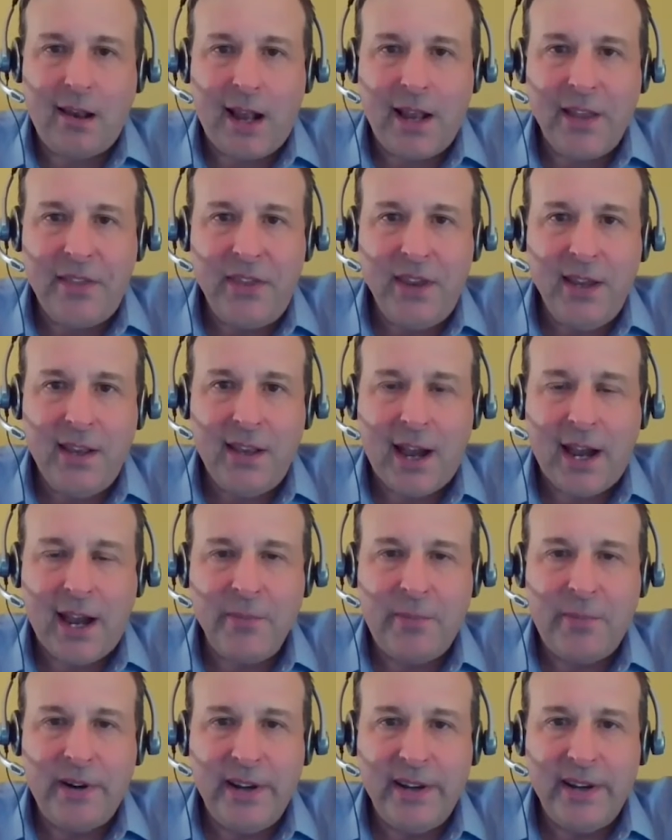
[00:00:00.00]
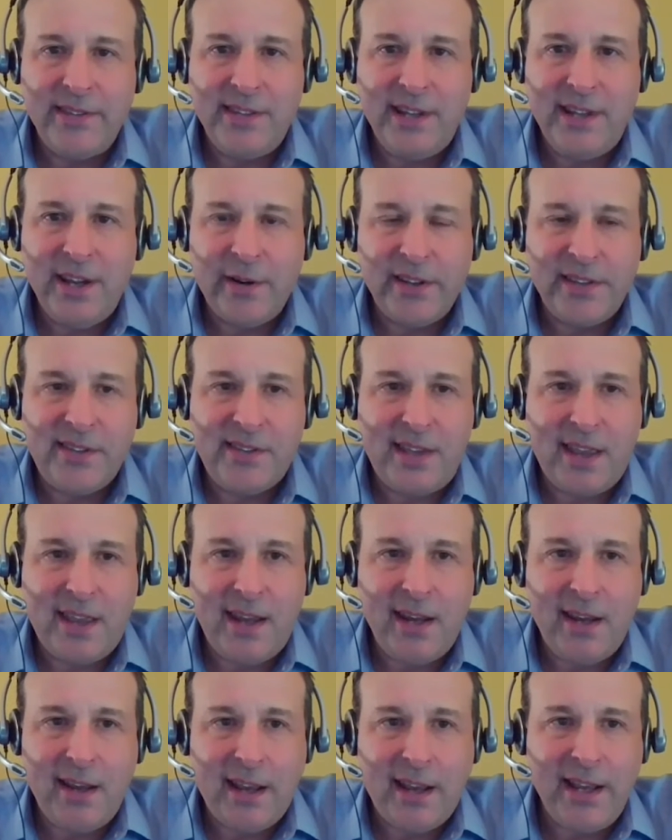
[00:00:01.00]
I think hybrid is here to
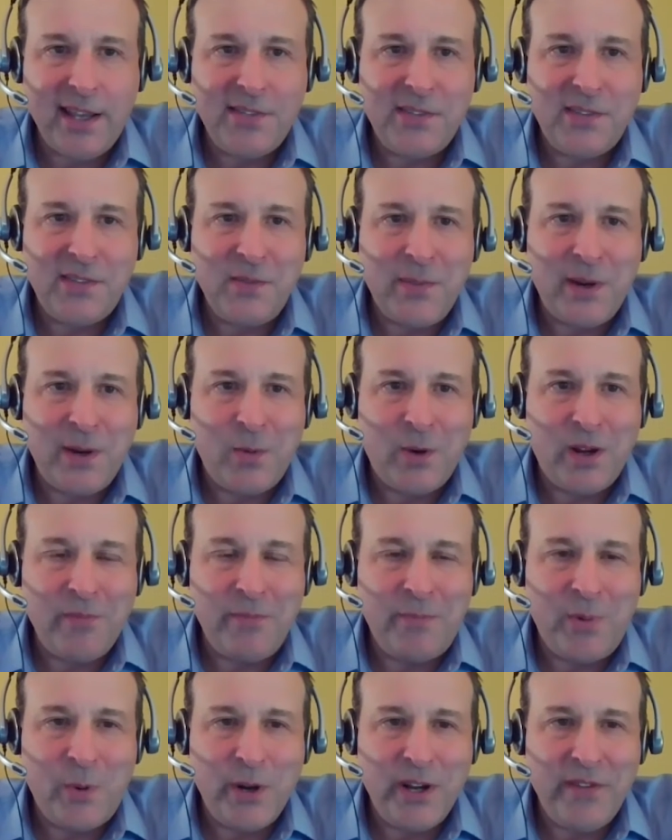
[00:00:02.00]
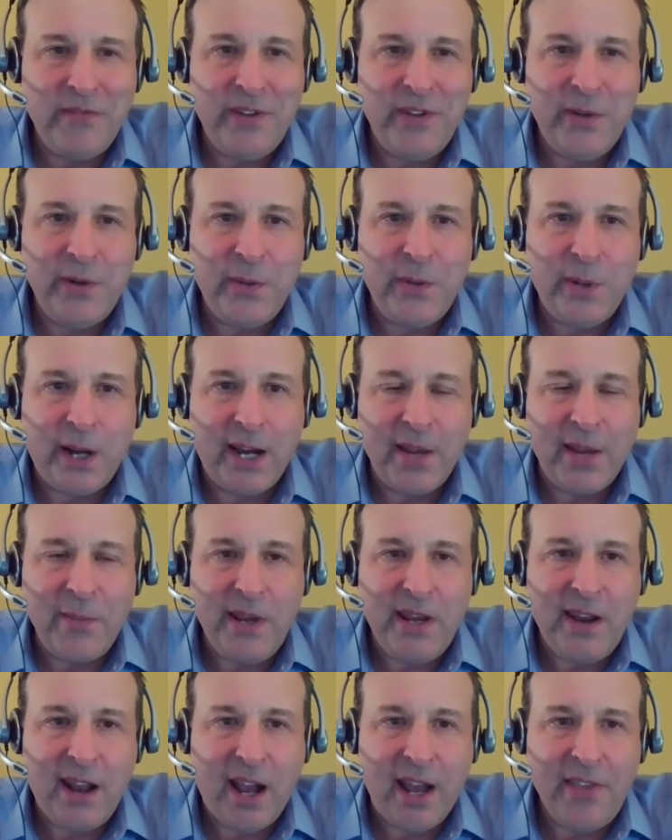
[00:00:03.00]
stay, I guess, is my one point of view. I
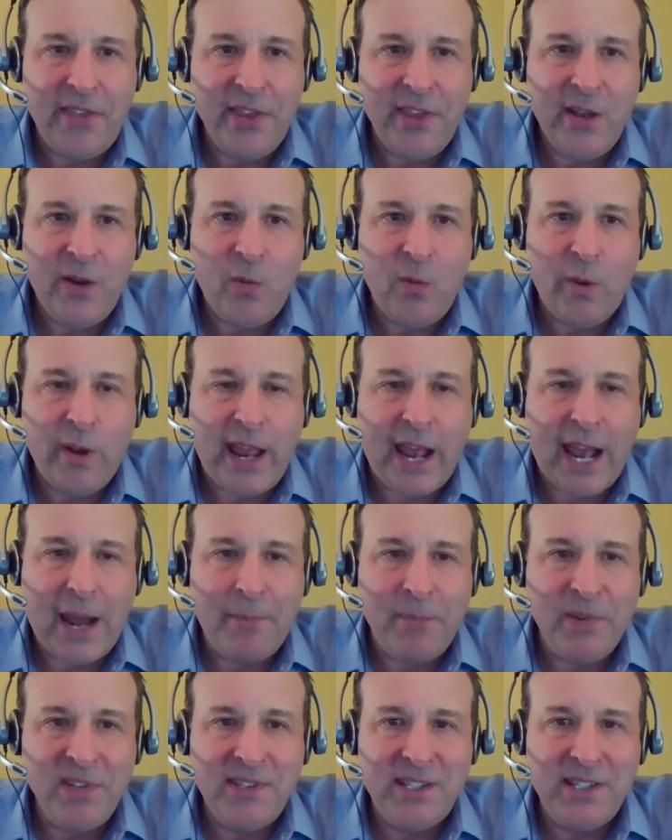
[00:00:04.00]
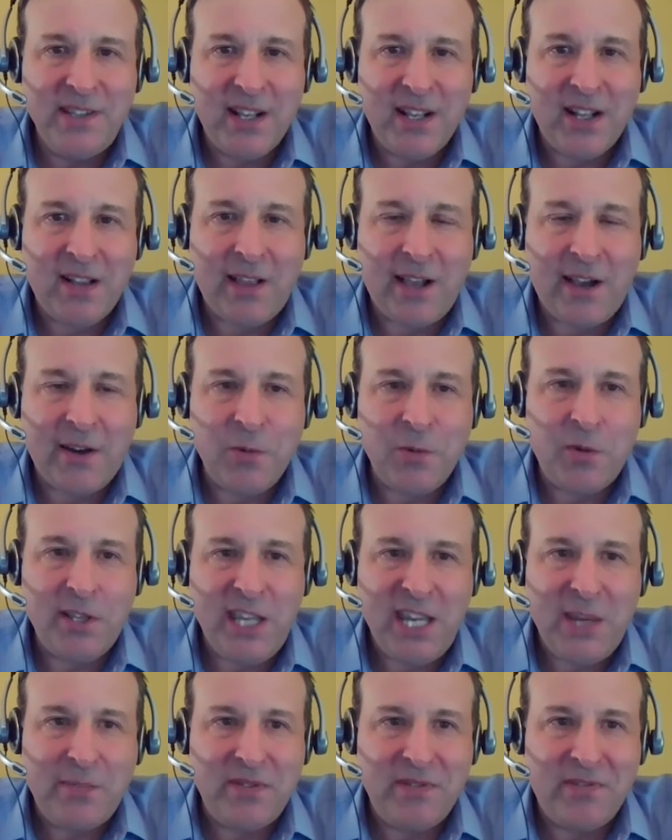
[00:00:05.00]
mean, I think what happens in the cloud will
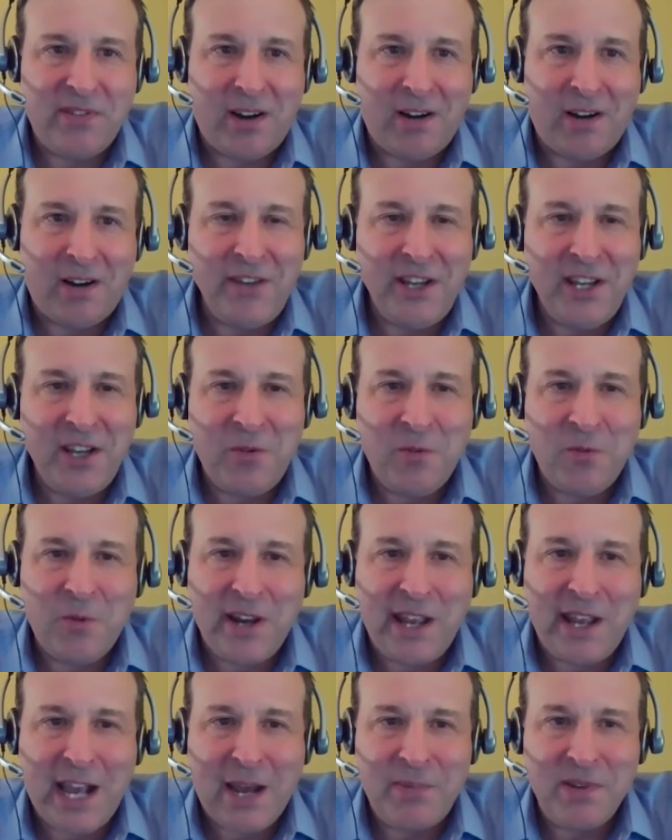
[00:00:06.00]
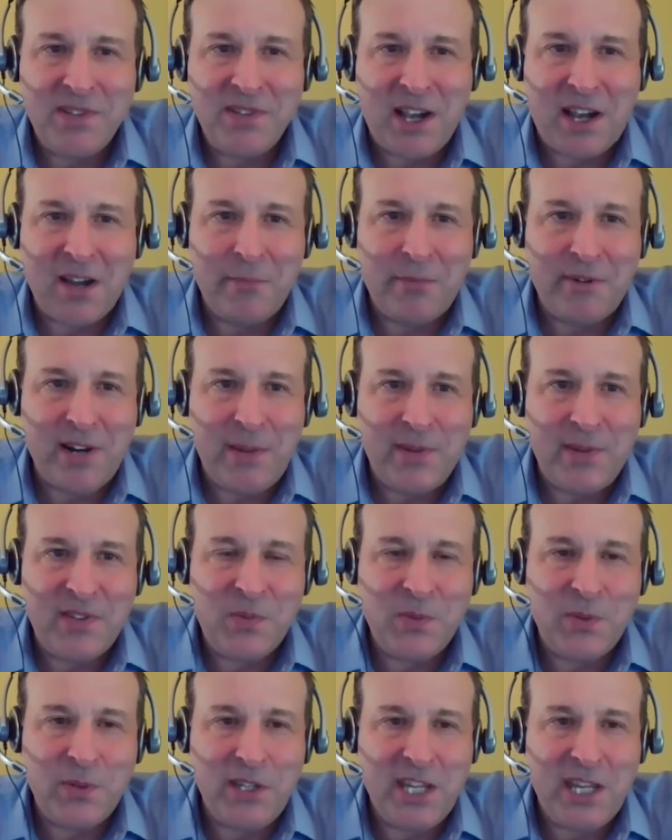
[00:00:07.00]
keep evolving and what happens
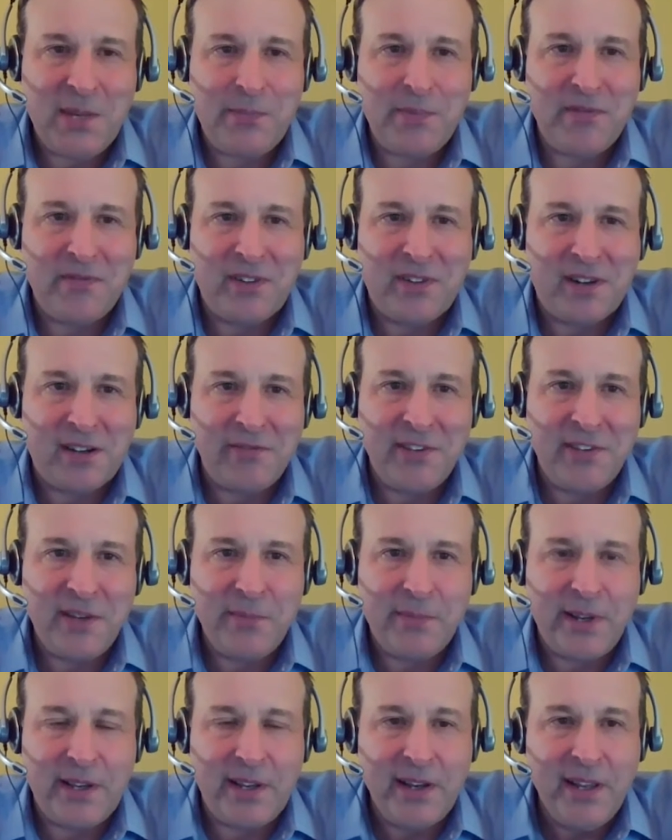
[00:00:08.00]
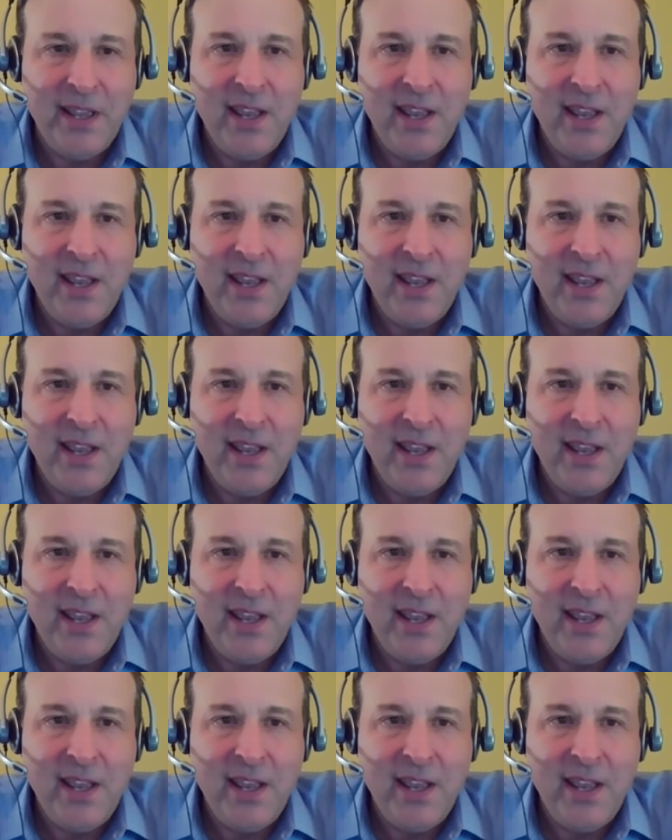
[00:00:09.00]
on-premise will keep evolving. But